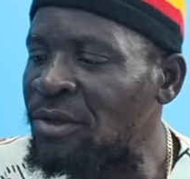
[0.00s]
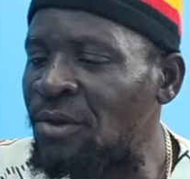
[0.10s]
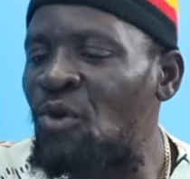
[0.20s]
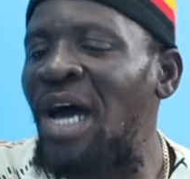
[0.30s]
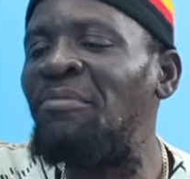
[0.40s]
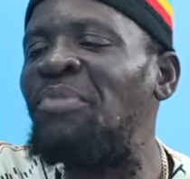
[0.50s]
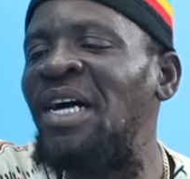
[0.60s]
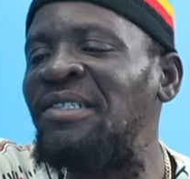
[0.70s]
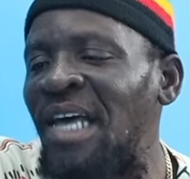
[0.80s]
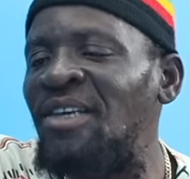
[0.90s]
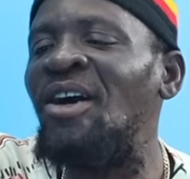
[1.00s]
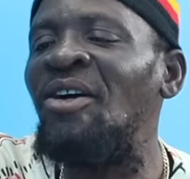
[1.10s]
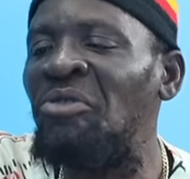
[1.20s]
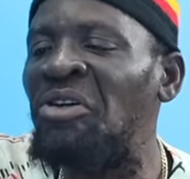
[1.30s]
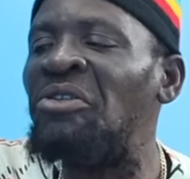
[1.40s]
The one pants are
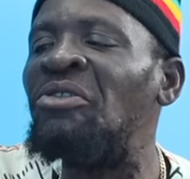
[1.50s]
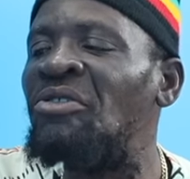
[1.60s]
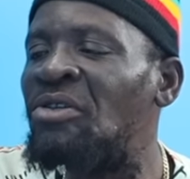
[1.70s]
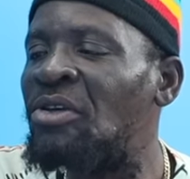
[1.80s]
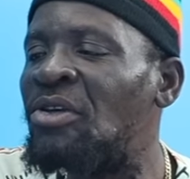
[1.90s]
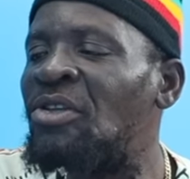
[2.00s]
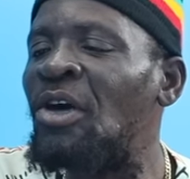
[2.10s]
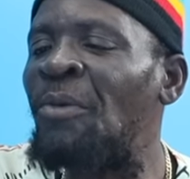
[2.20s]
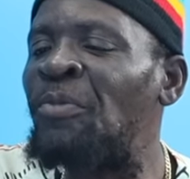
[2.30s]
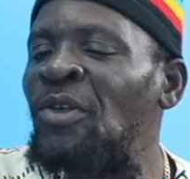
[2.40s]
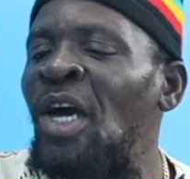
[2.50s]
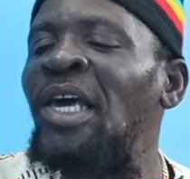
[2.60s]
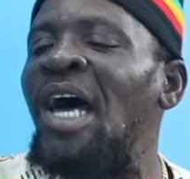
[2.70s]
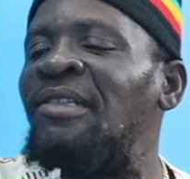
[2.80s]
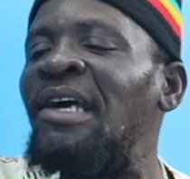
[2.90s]
your one. Yeah. You, you
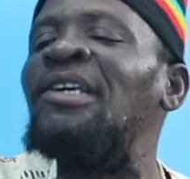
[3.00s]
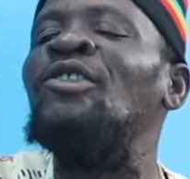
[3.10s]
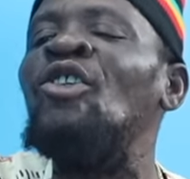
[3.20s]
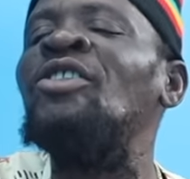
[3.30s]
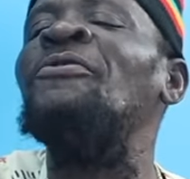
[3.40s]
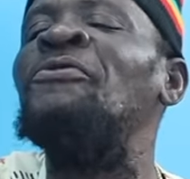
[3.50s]
can't take a dirty